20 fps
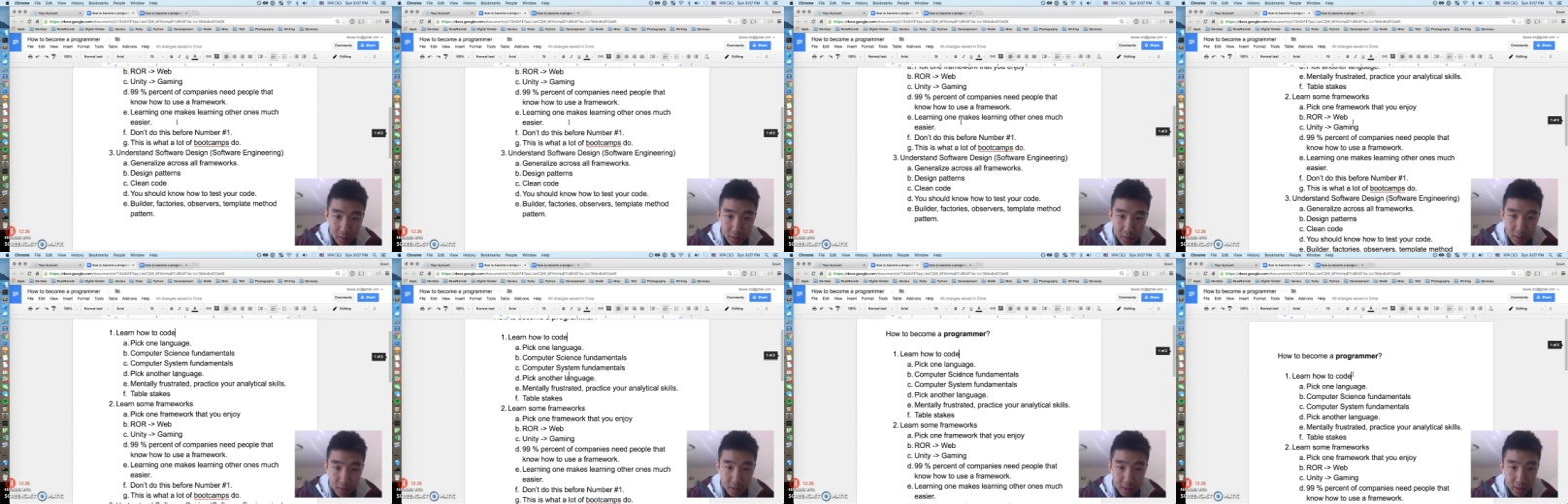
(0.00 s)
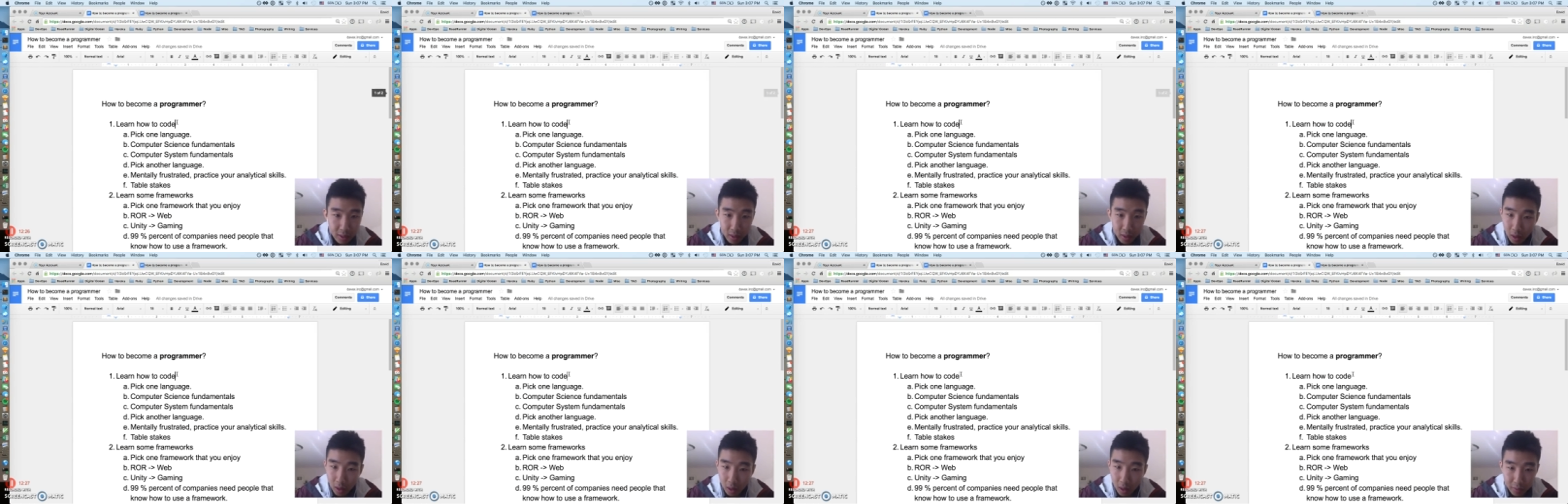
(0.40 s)
This is a
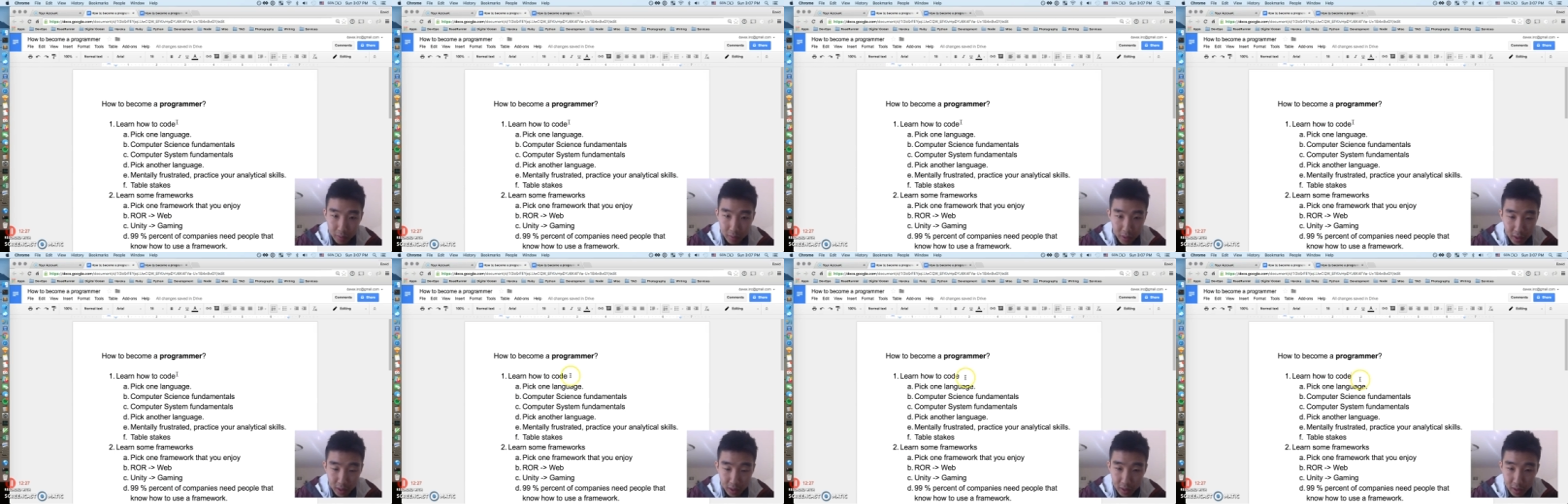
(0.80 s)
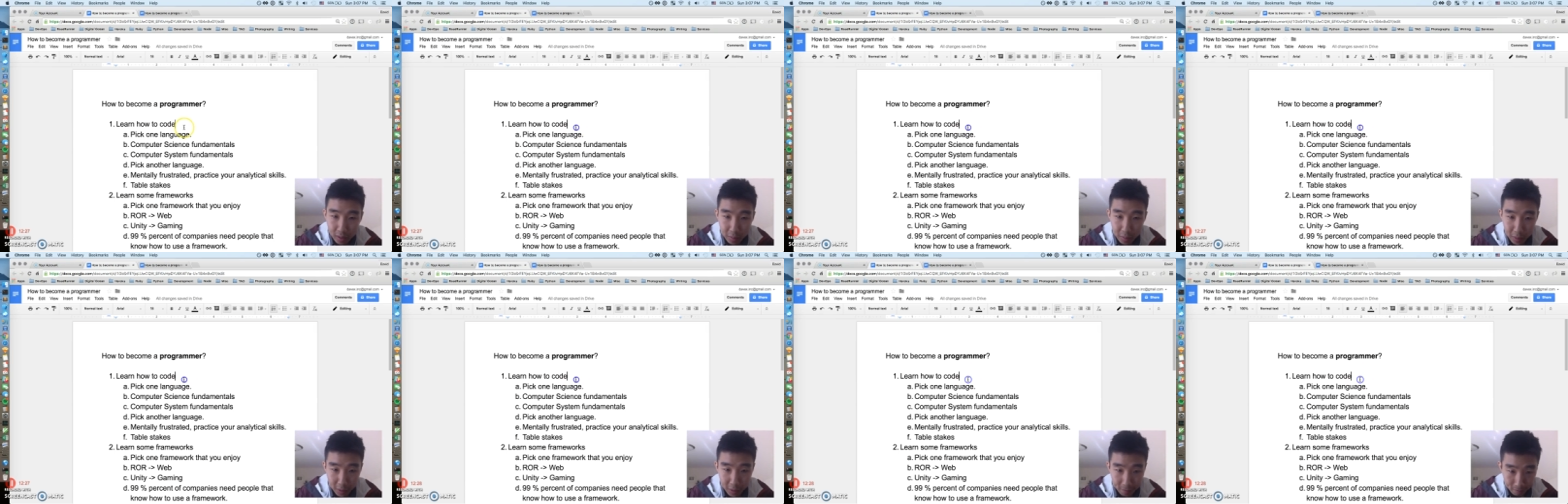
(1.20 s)
long video,
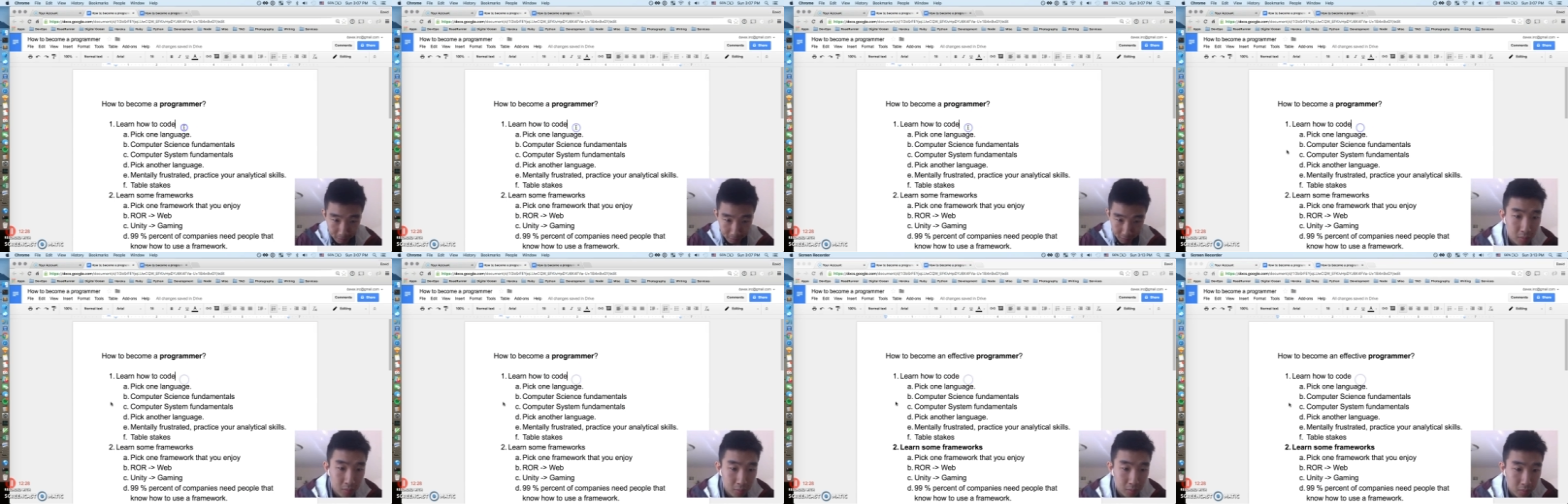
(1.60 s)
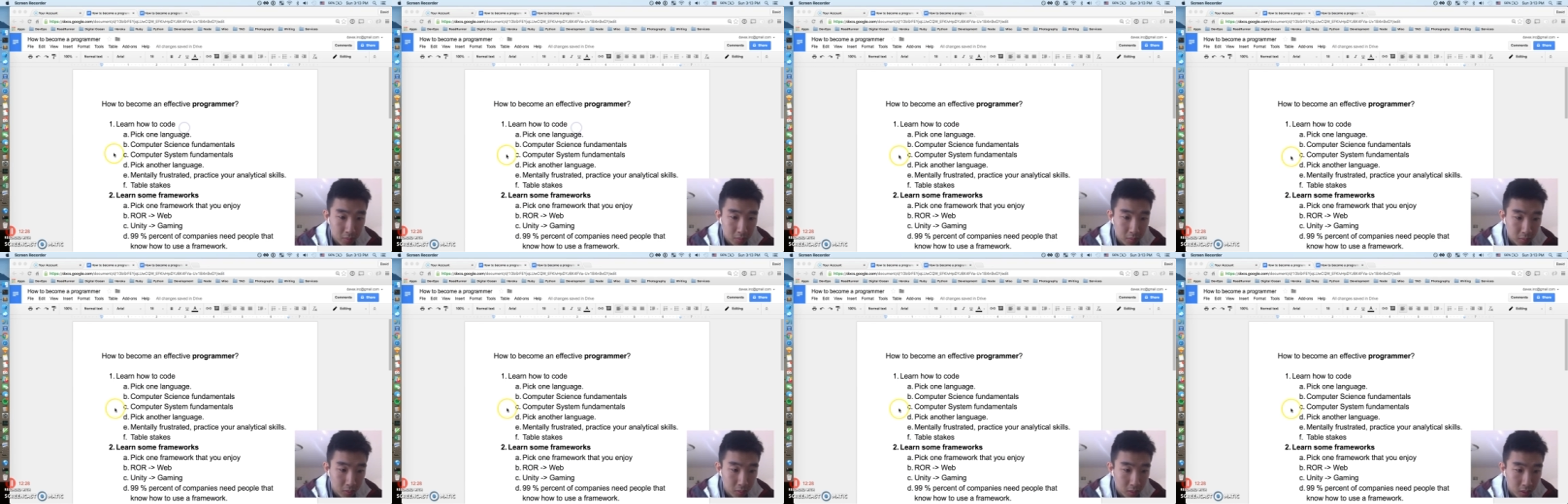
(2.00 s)
but
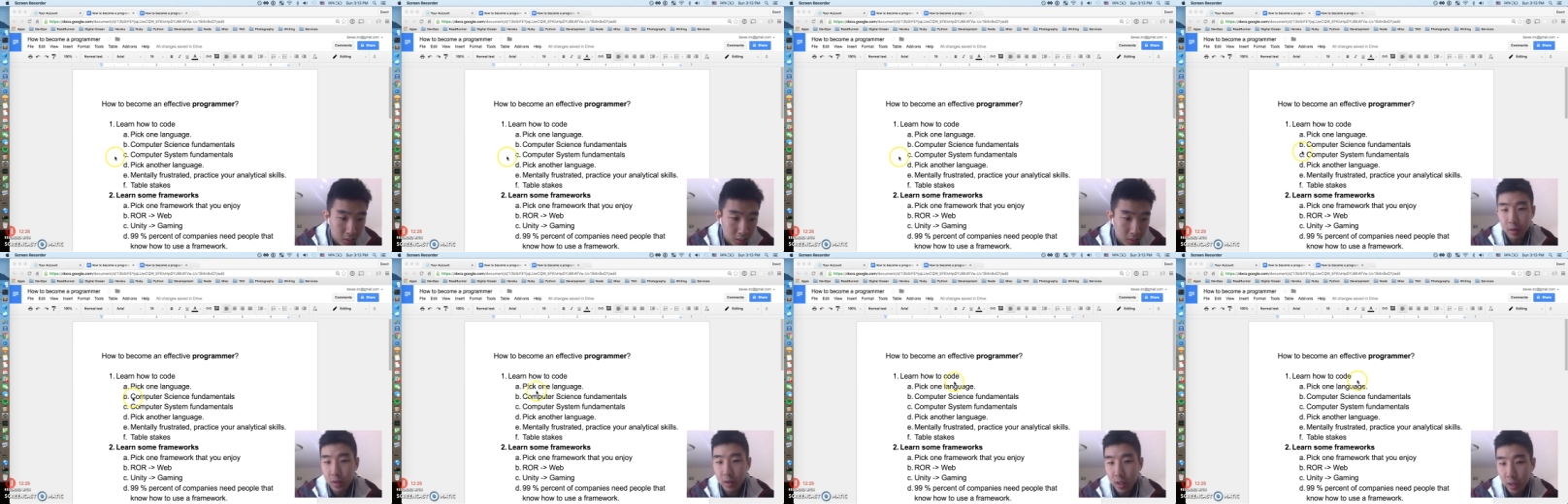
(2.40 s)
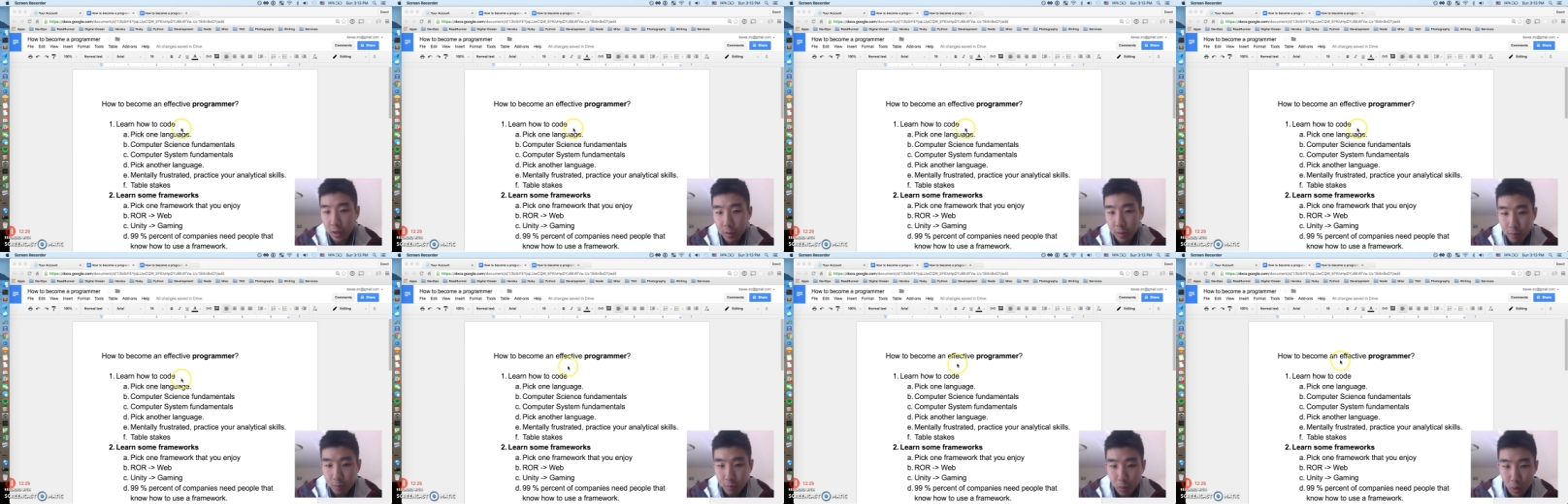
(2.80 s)
if you're still
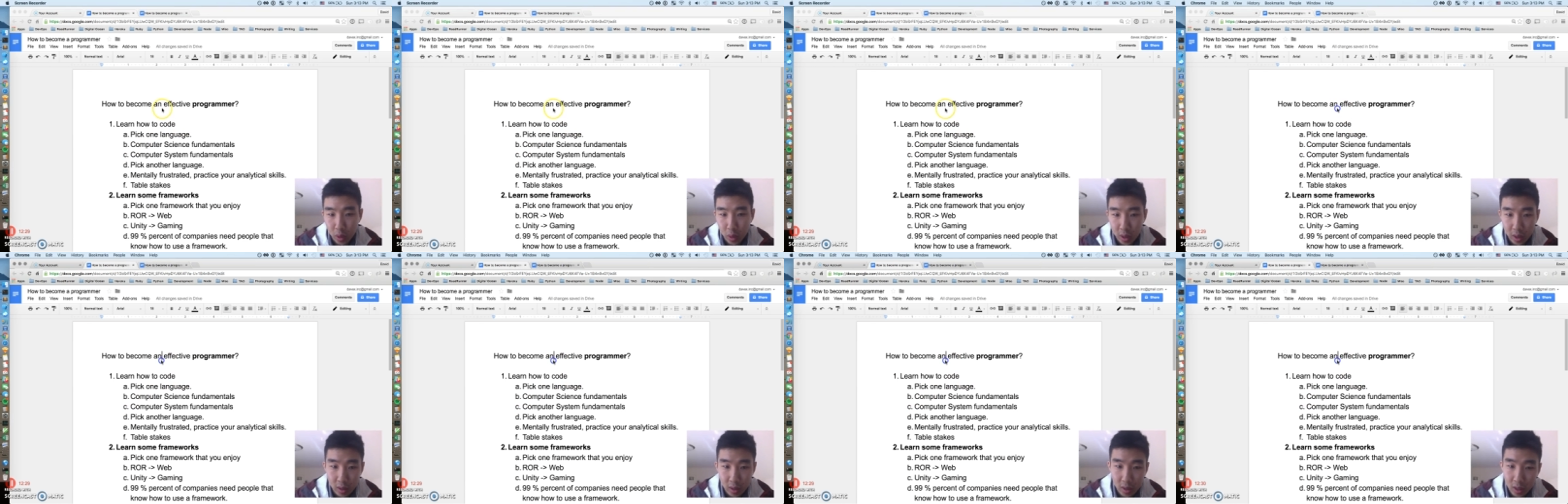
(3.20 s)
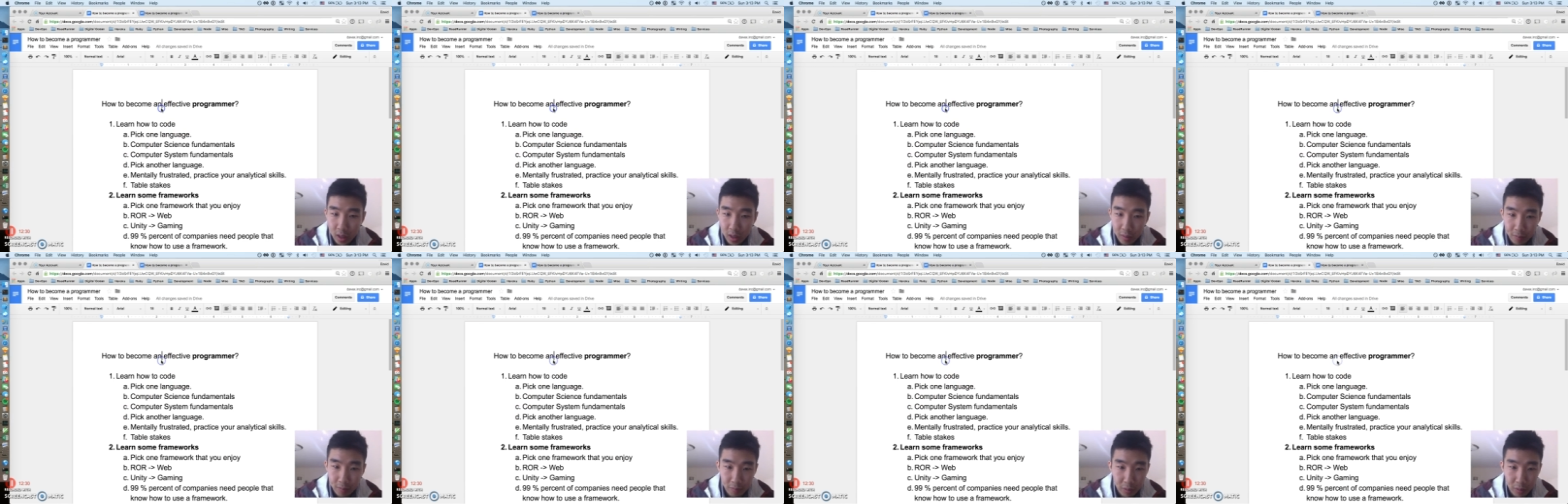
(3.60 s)
here, we can,
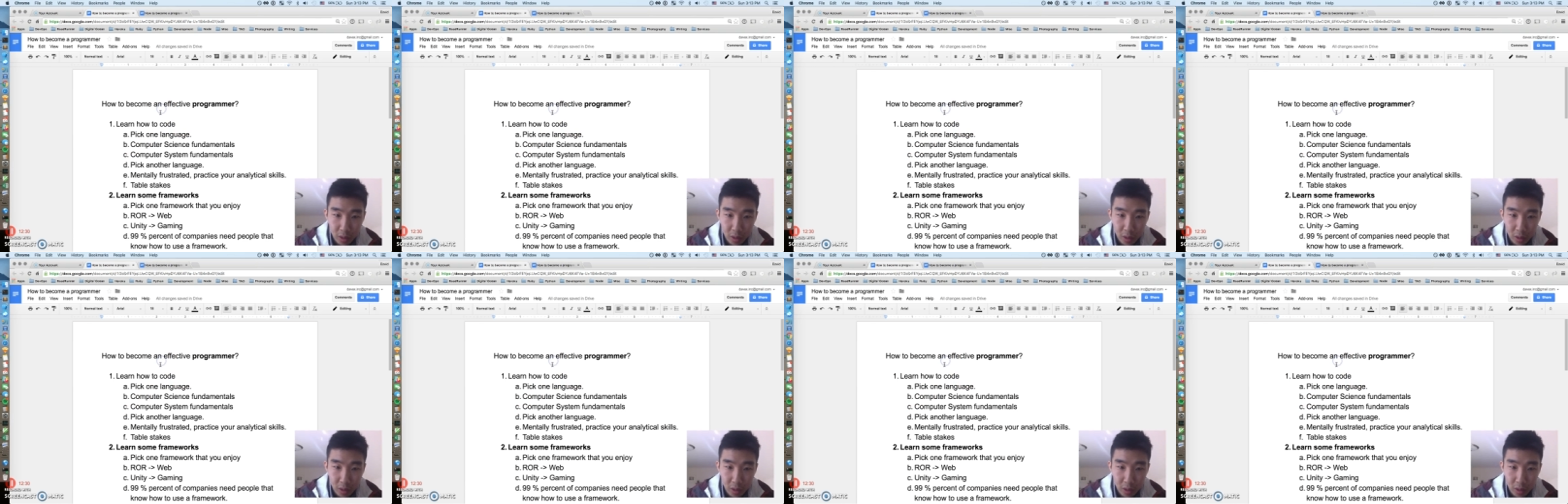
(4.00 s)
uh,